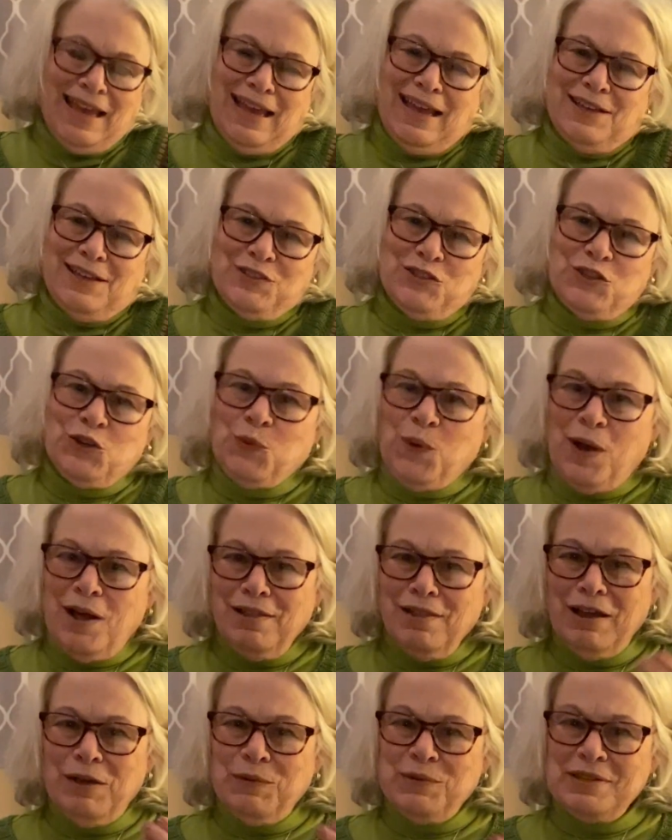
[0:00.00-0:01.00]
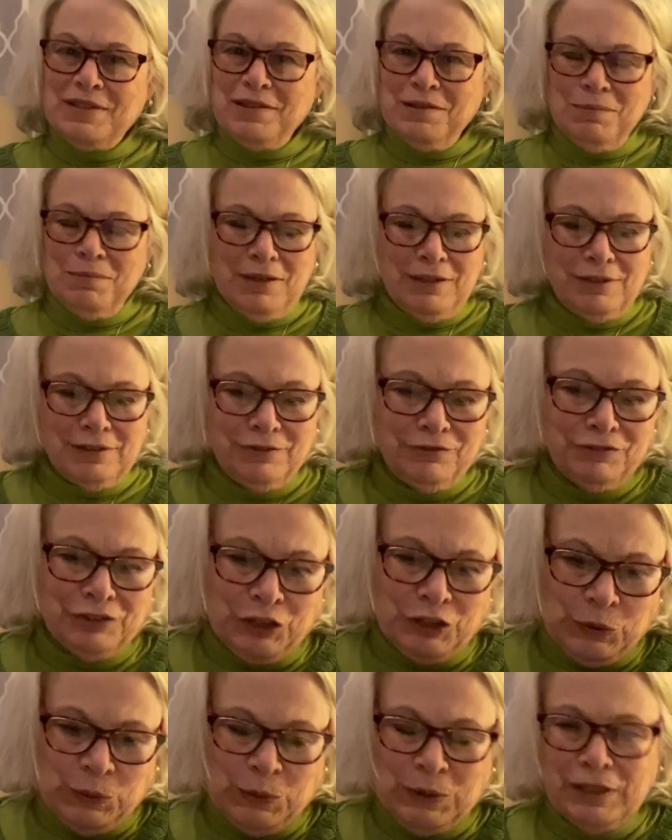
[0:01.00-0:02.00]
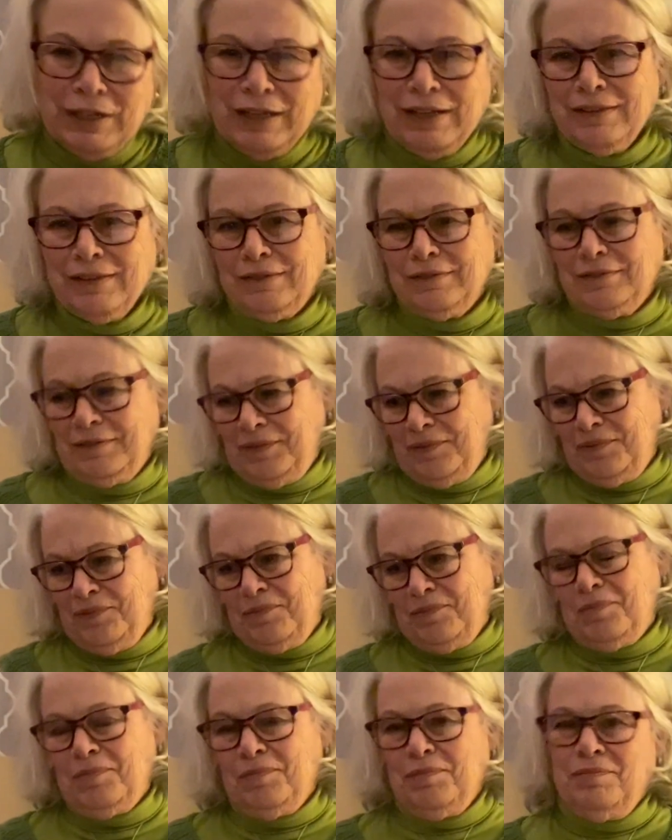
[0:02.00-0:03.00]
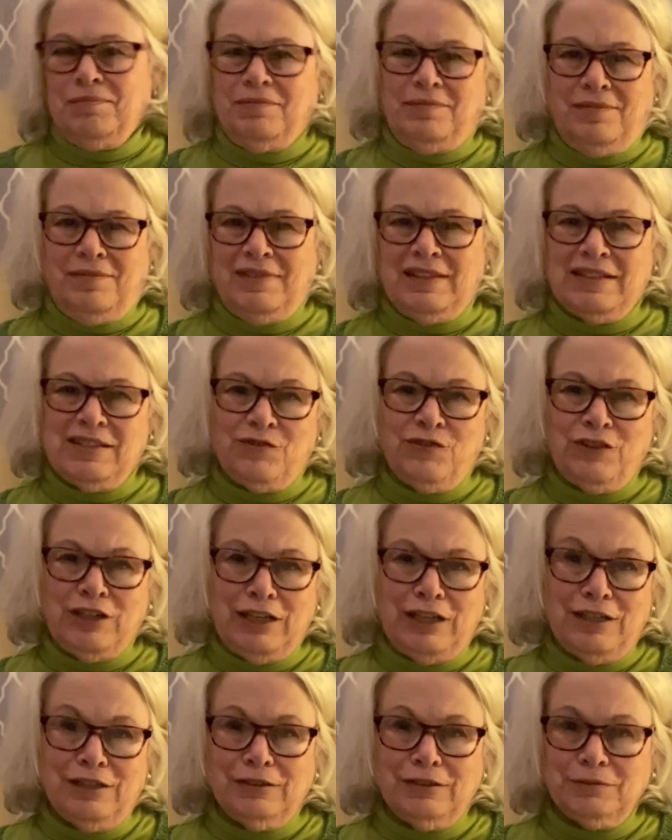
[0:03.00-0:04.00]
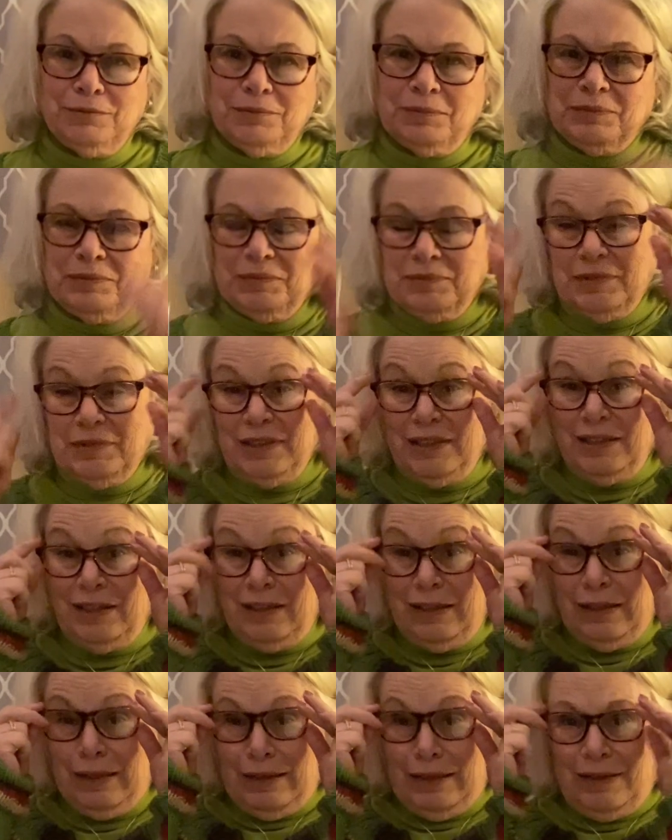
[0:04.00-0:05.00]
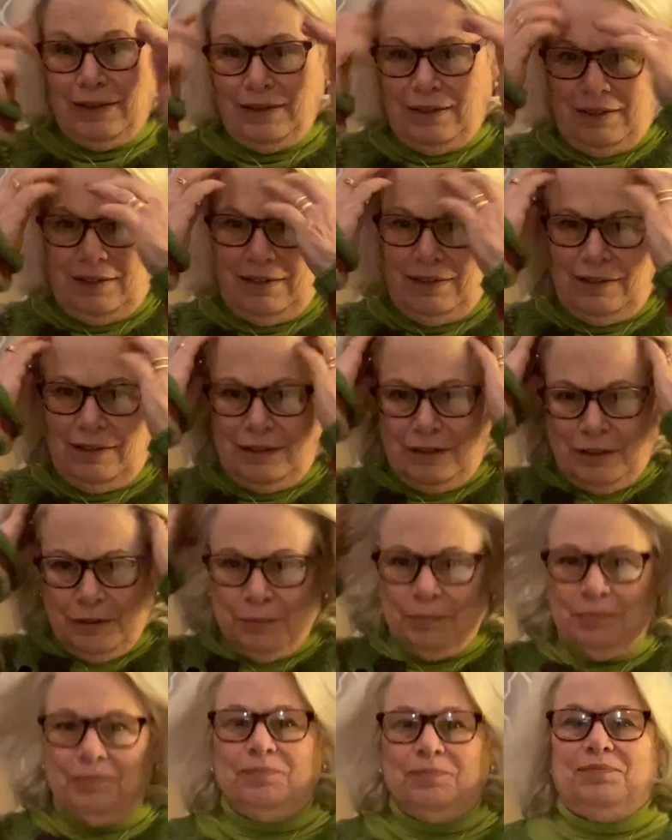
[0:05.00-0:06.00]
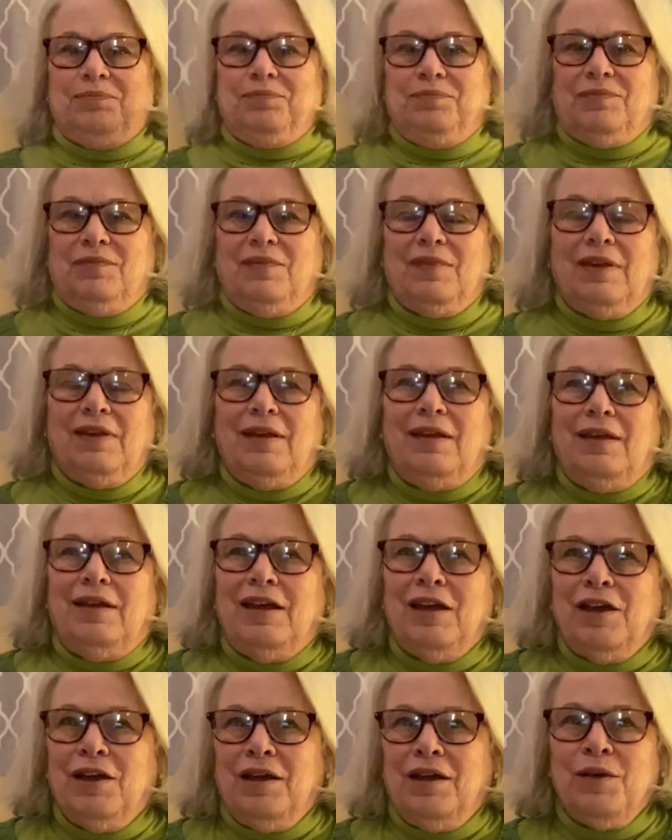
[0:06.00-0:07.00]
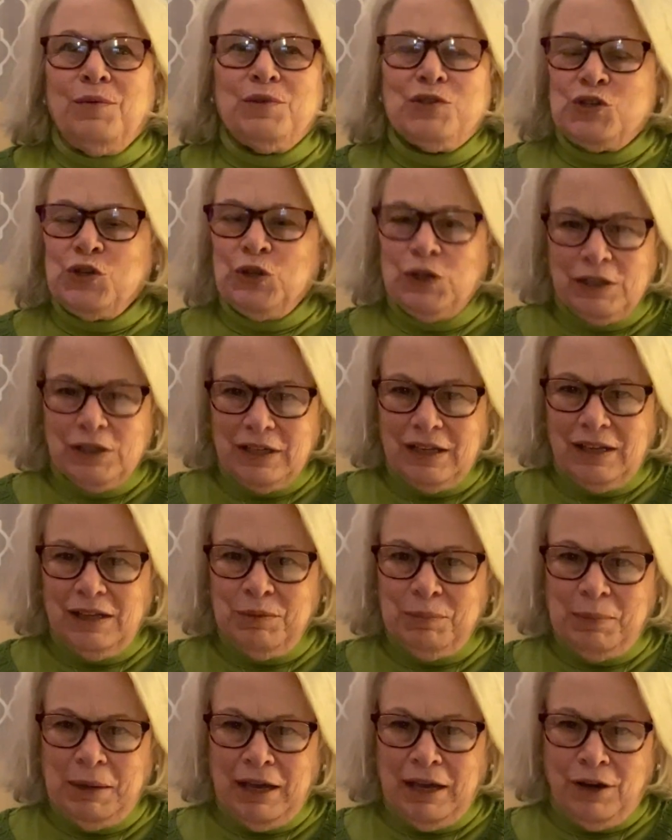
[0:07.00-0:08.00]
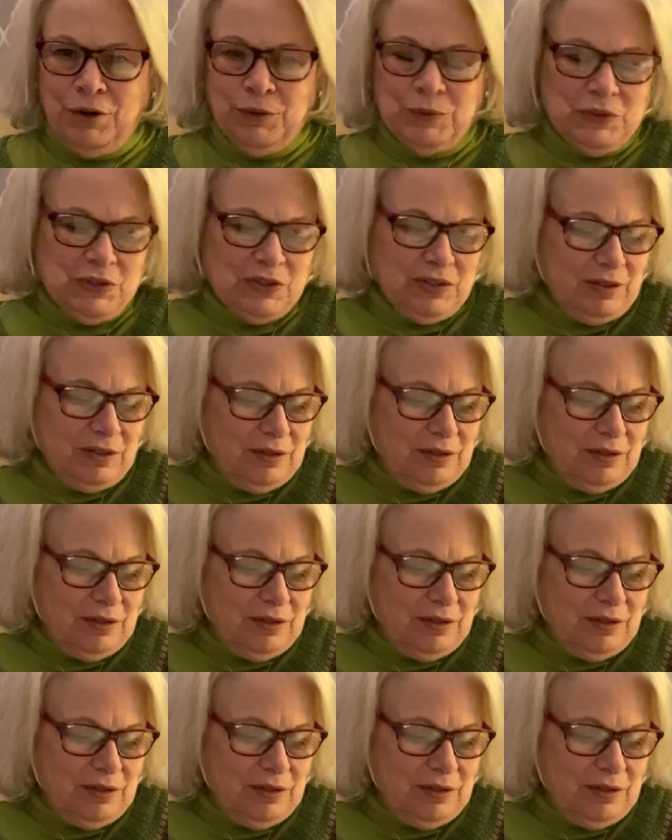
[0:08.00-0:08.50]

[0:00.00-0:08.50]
So while I was in the middle of recording this video, I was talking about